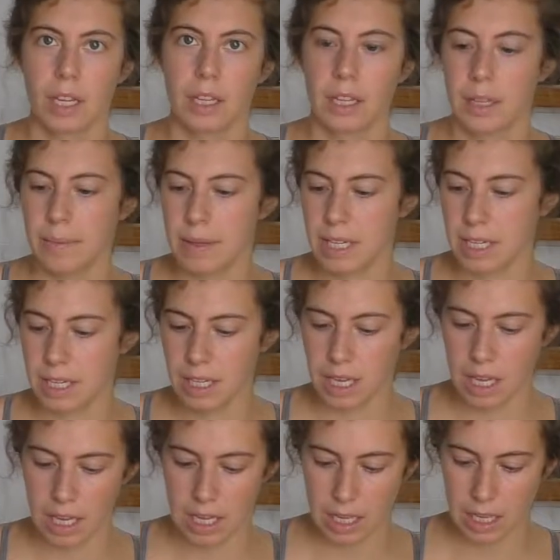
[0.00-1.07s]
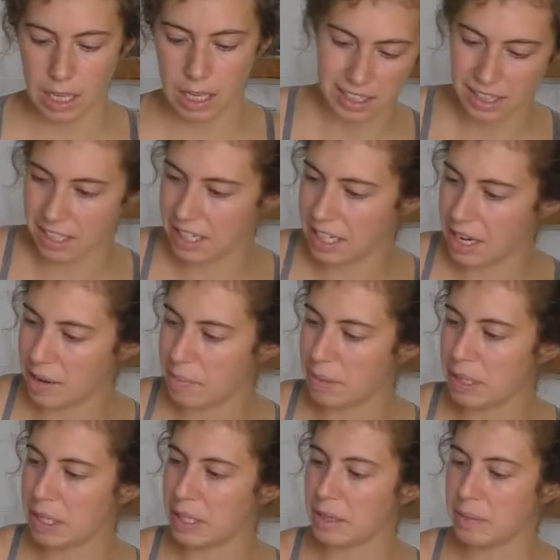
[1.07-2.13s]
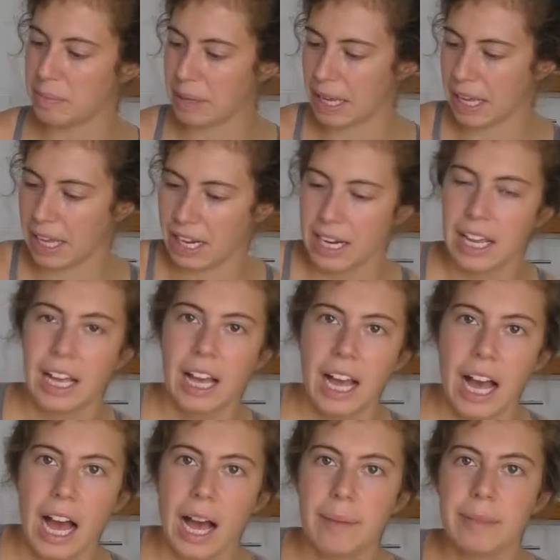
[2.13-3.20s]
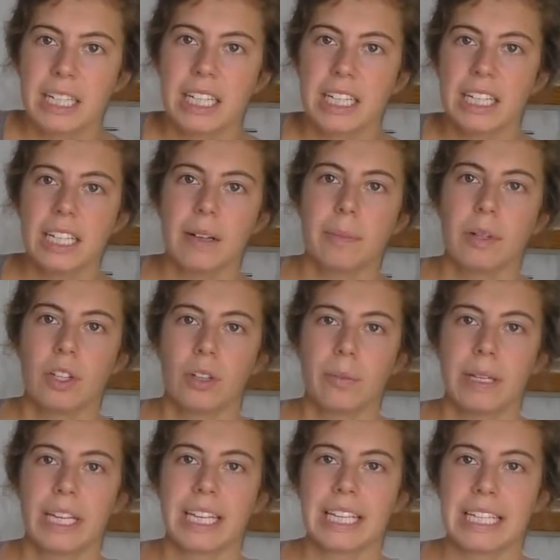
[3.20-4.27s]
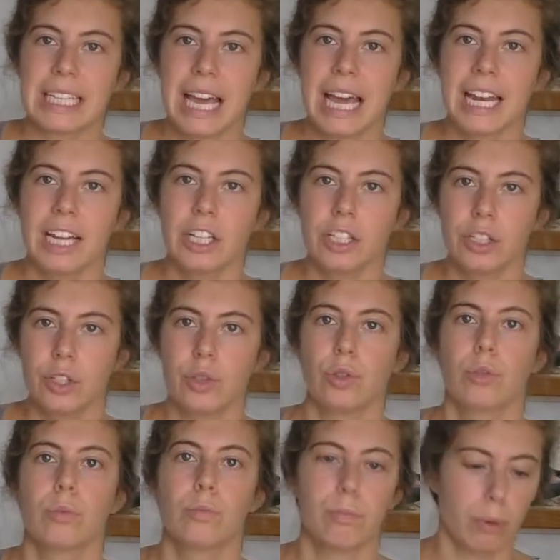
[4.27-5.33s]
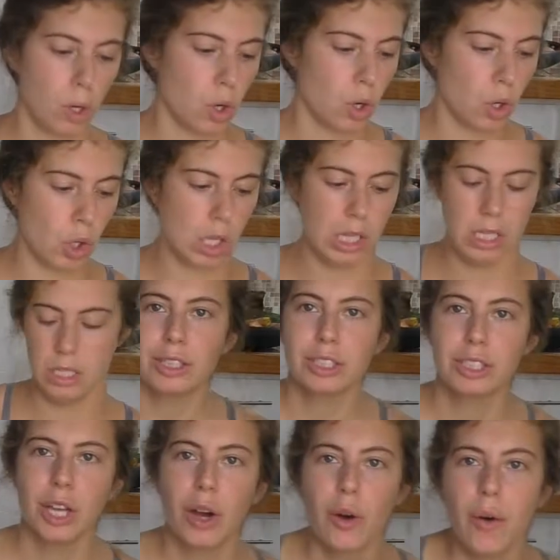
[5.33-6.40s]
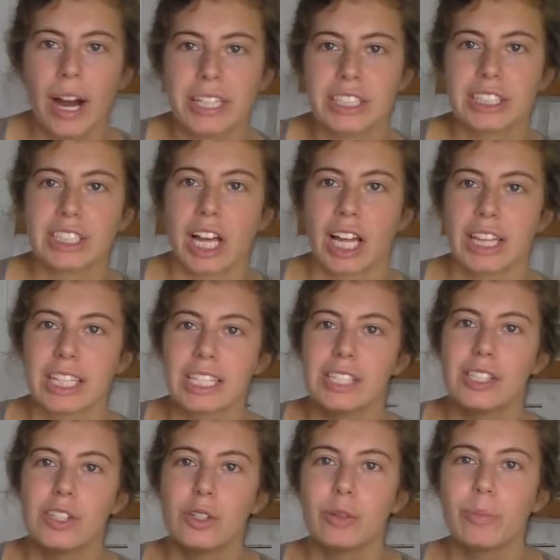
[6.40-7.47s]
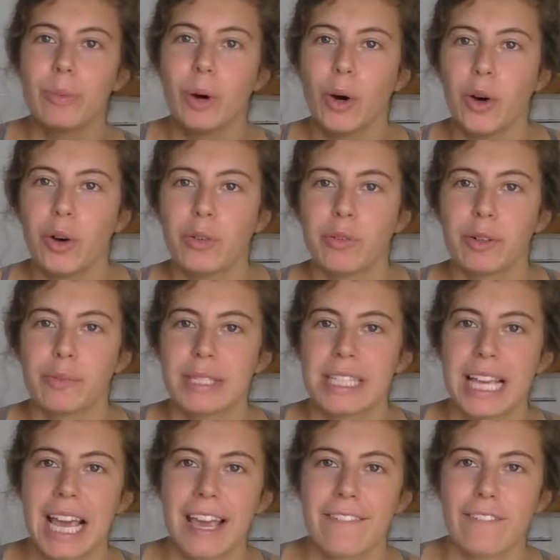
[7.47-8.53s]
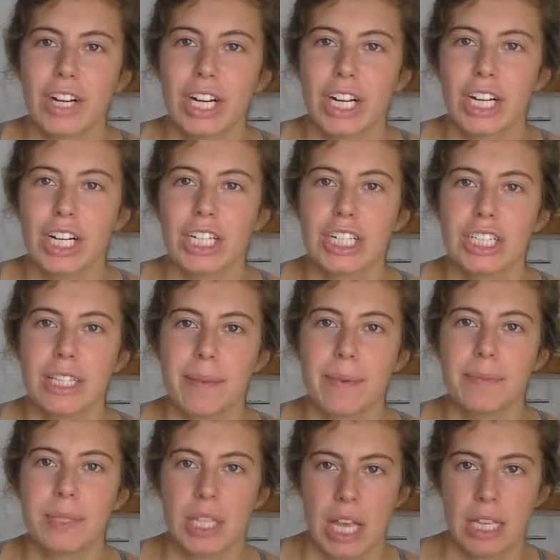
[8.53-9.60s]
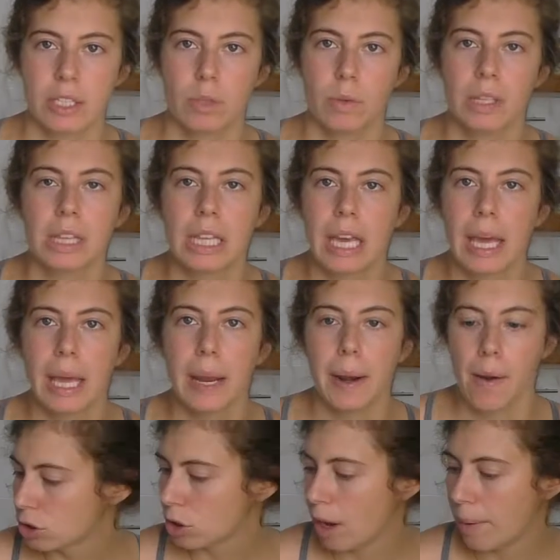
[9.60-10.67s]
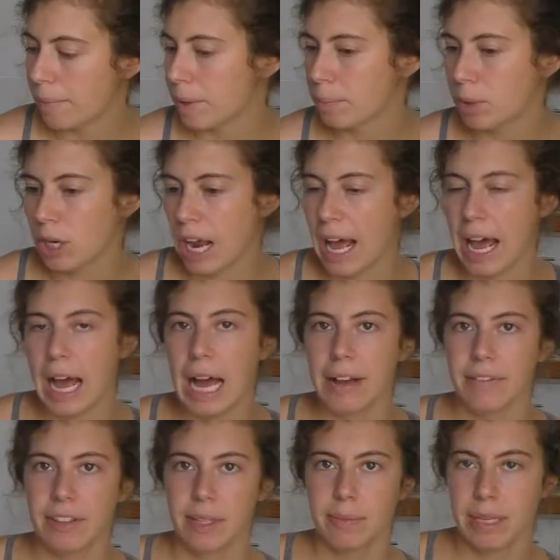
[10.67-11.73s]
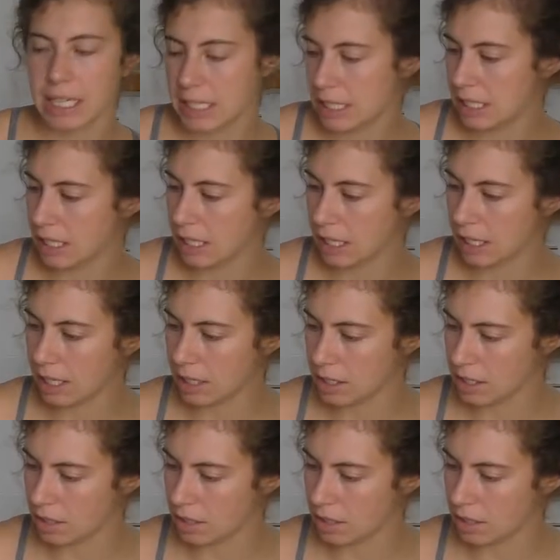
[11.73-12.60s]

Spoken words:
Let me clean up a little bit. I'm gonna clean up a little bit, get a new bowl. So I just got this new bowl from Savers. I'm obsessed with it. So I'm gonna put half the mix in here.